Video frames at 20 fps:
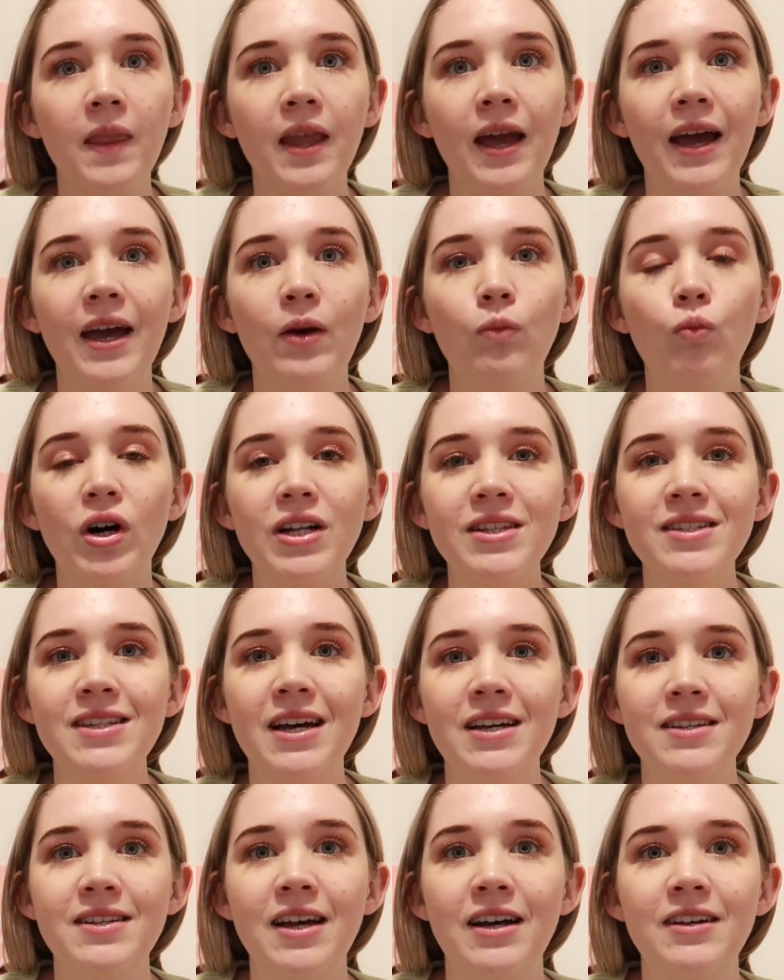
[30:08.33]
and once
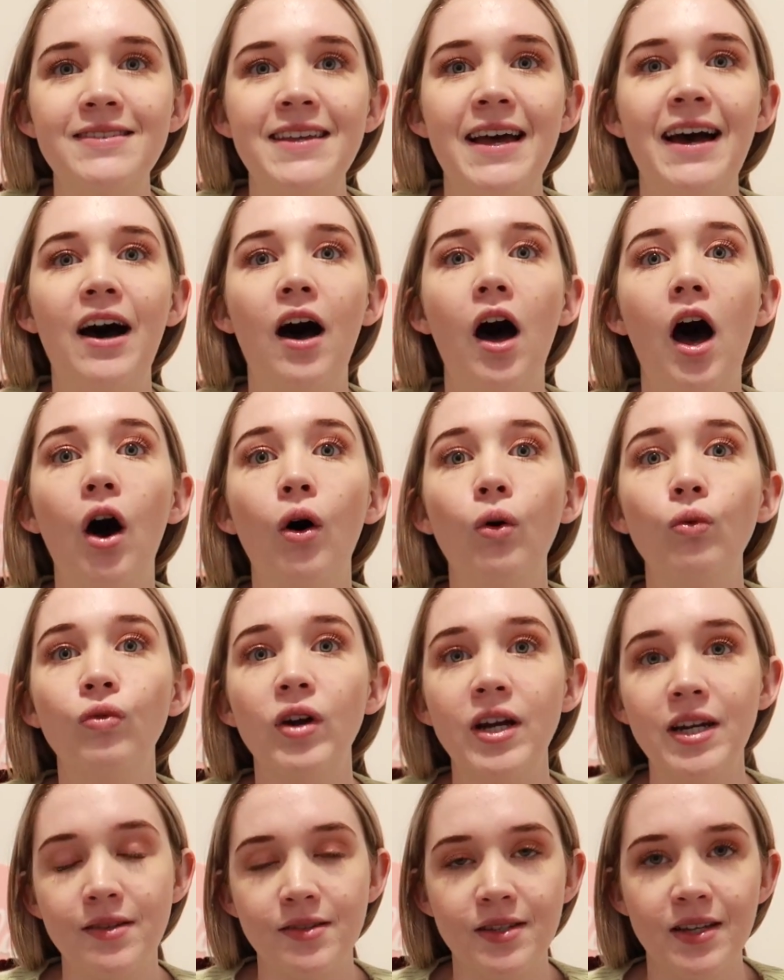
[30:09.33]
that sells out I'll
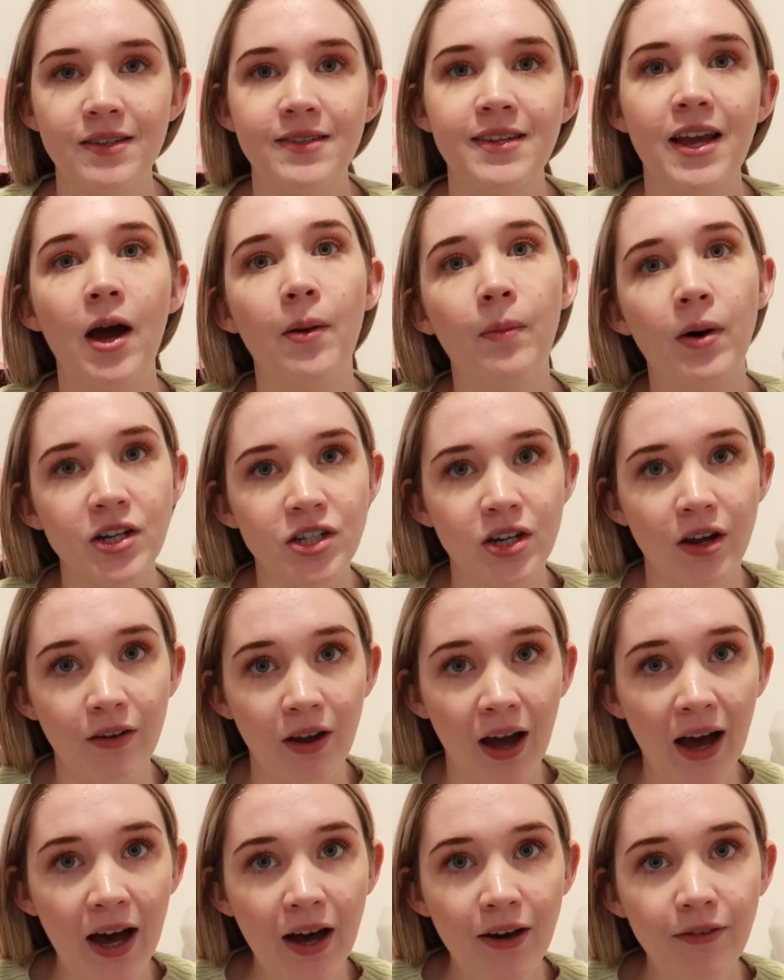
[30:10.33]
reassess how much I
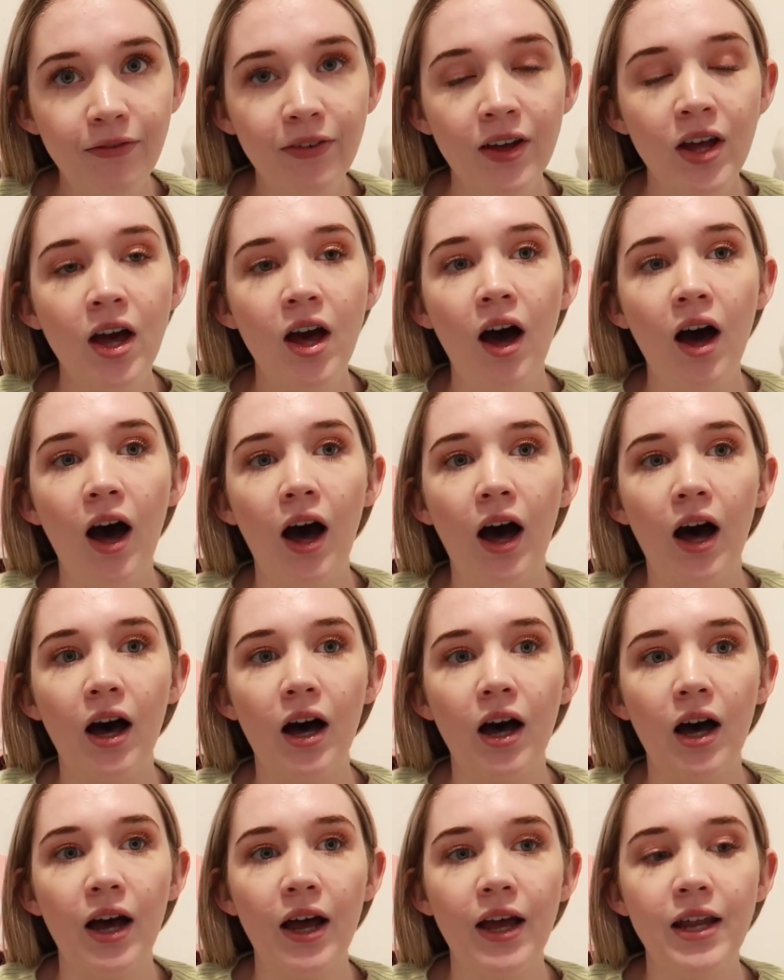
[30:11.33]
have,
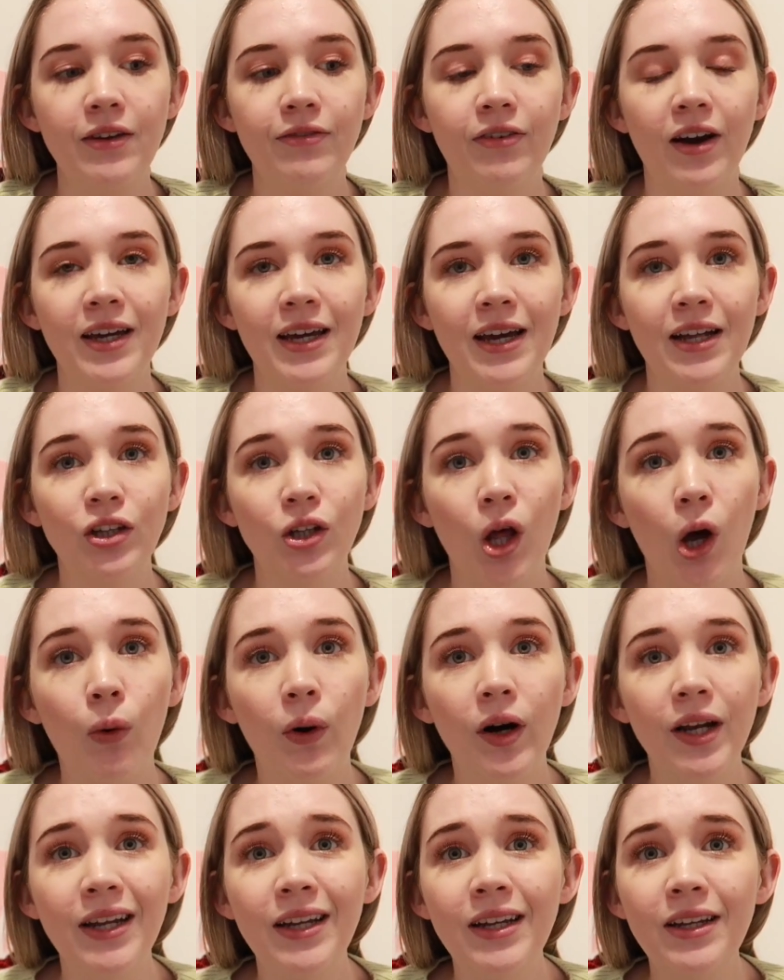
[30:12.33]
and if I get low
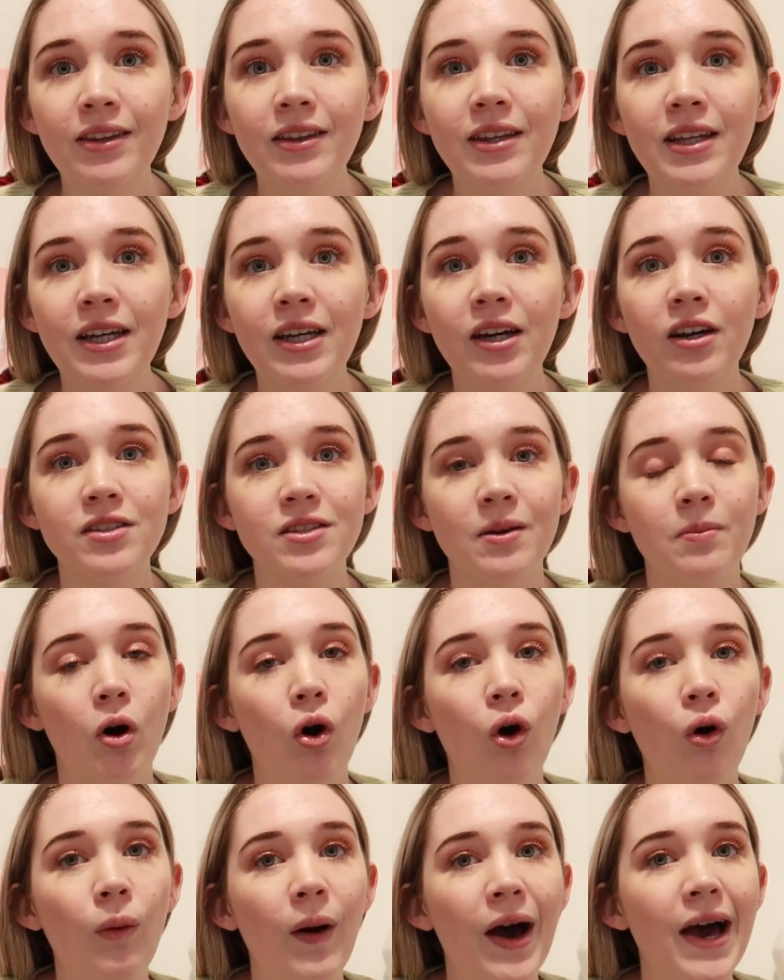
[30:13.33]
on anything, because I'm
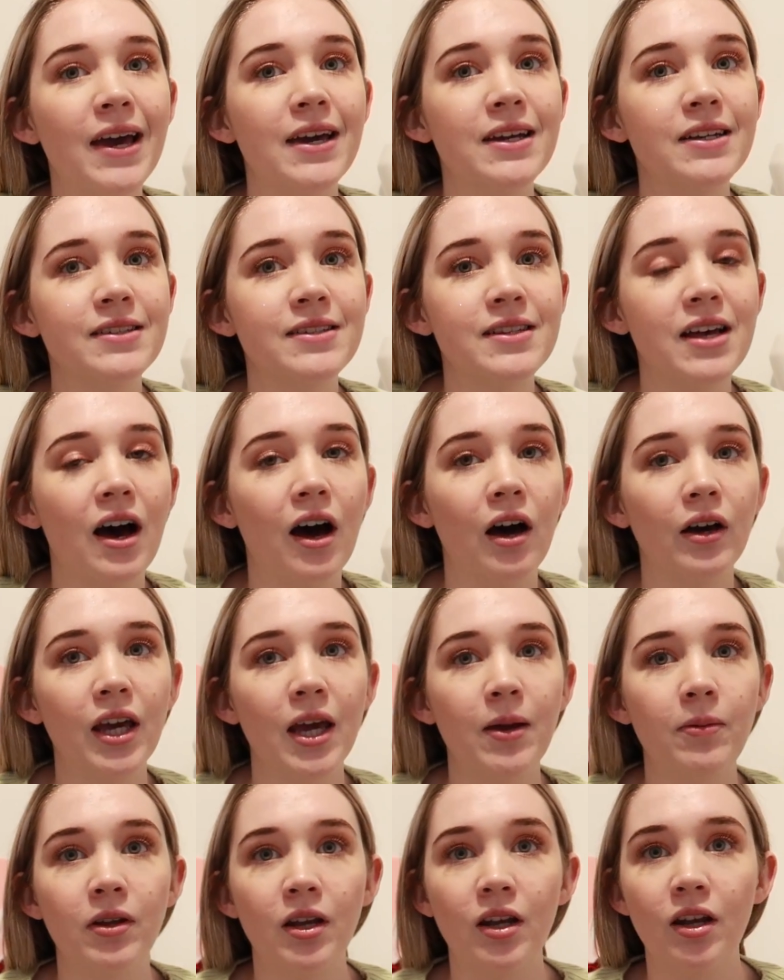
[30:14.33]
always
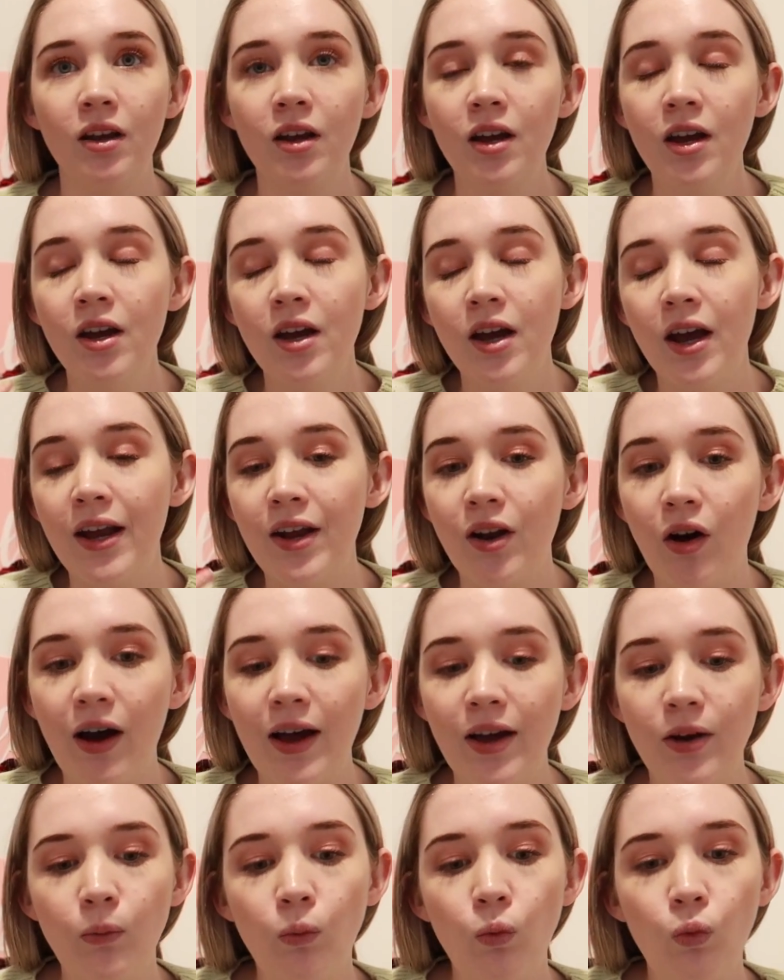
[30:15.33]
keeping an
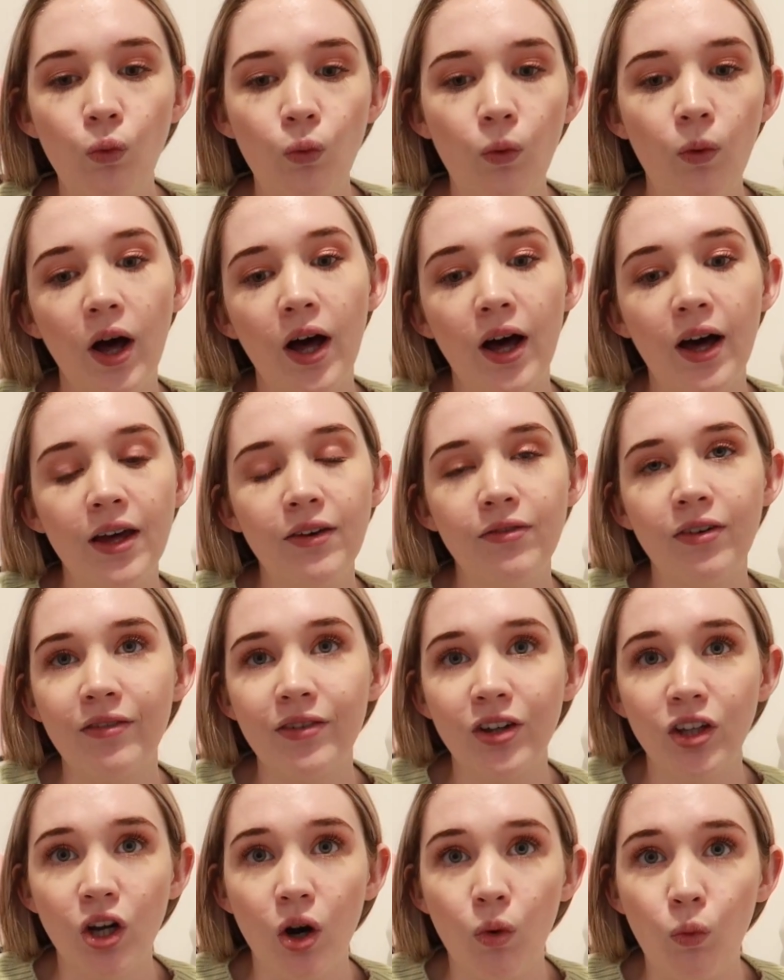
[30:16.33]
eye on if I've
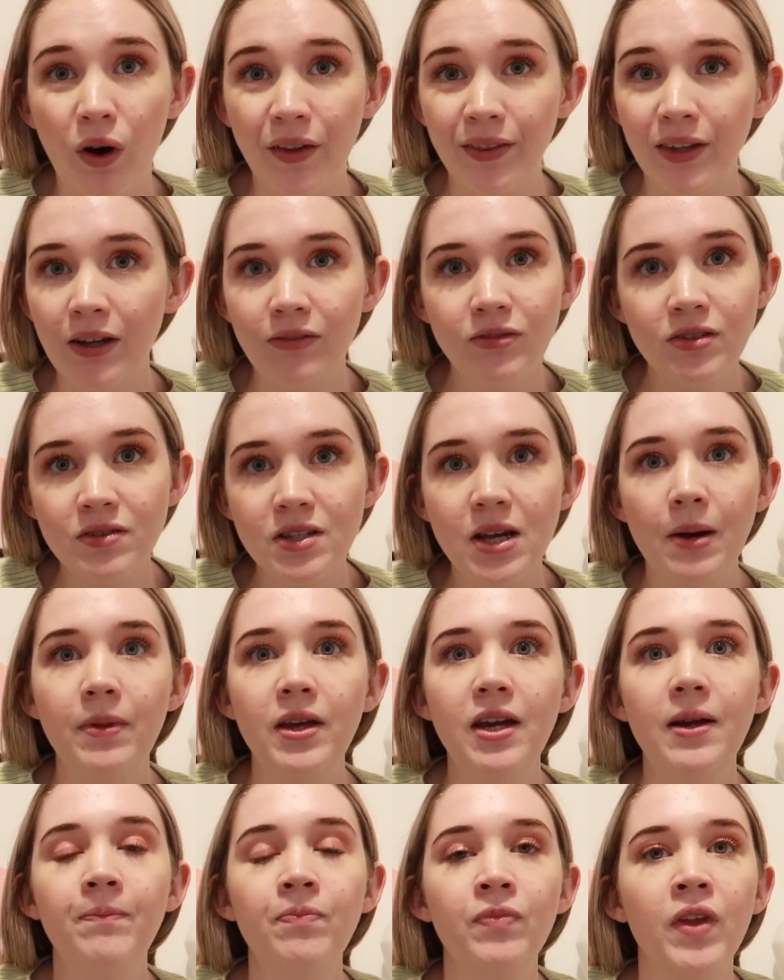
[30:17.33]
only got one left or
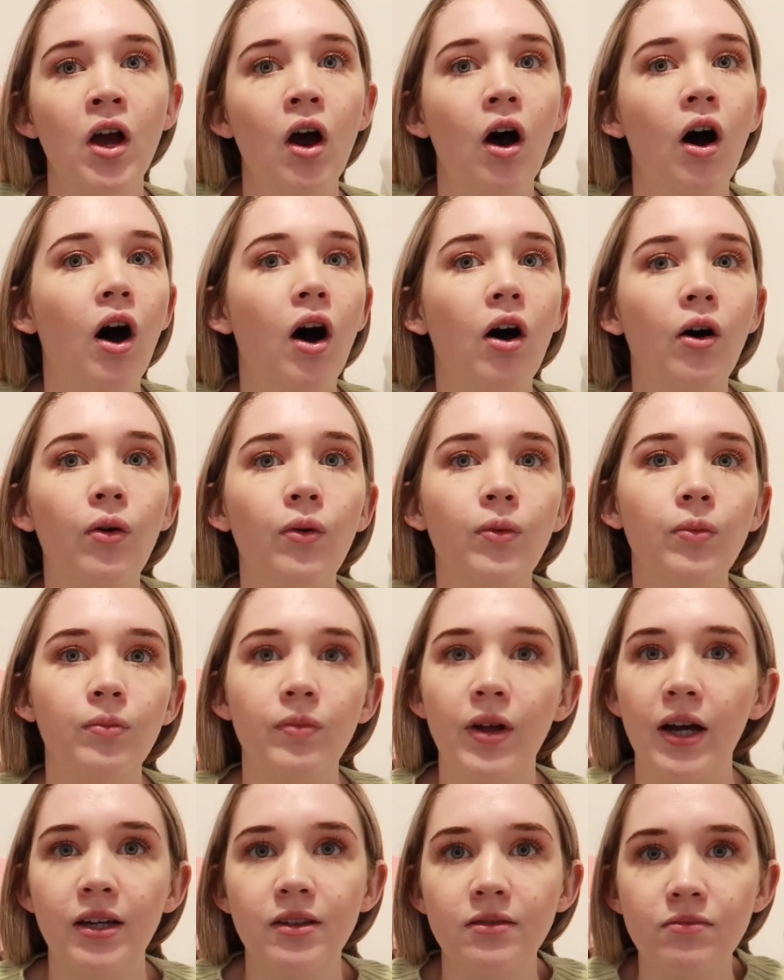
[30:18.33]
something, I'll
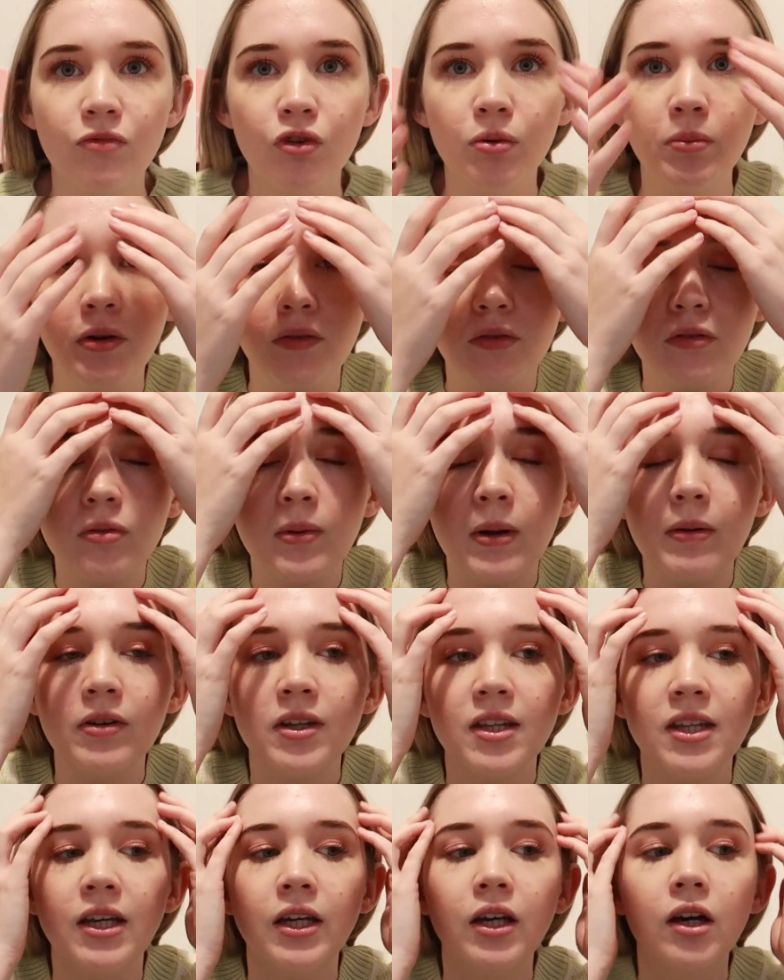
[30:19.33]
like remove it from
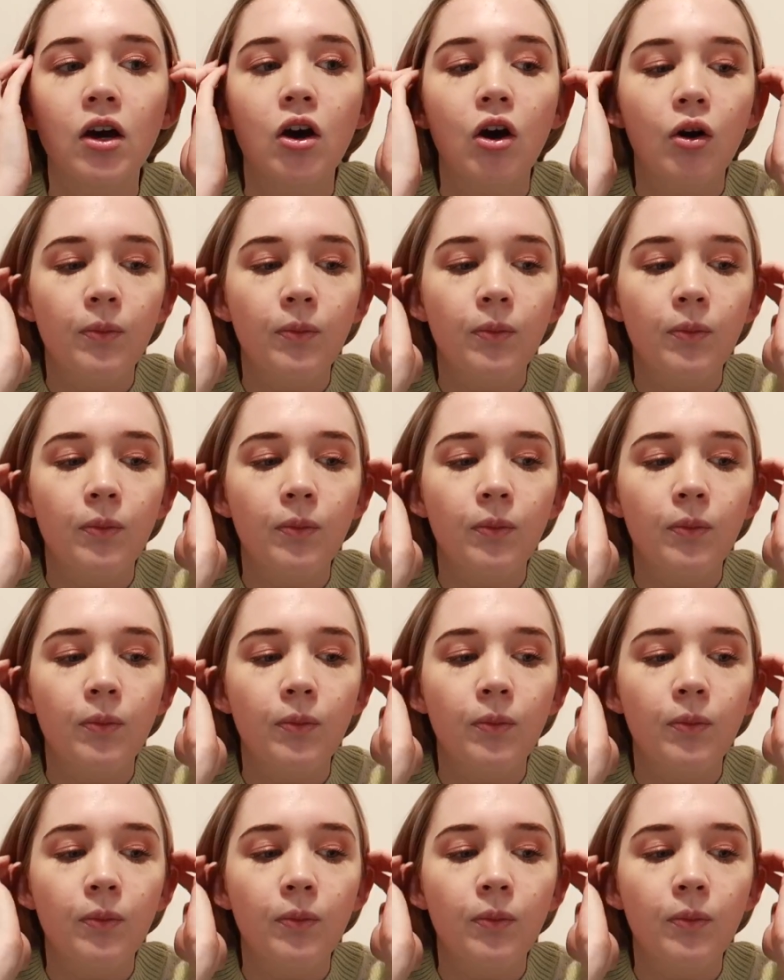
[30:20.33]
everything.